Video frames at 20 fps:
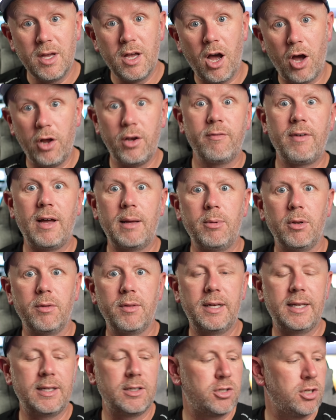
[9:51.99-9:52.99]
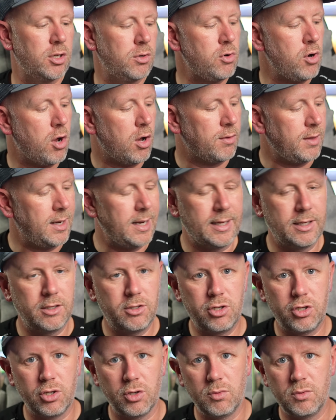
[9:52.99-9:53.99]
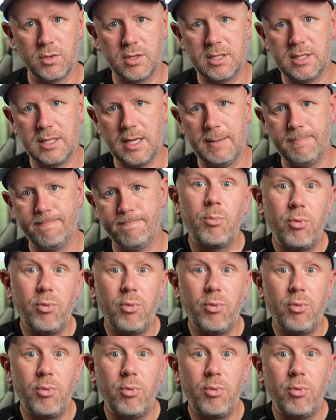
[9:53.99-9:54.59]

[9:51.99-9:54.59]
Only available on the Link 2, not on the Link 2C.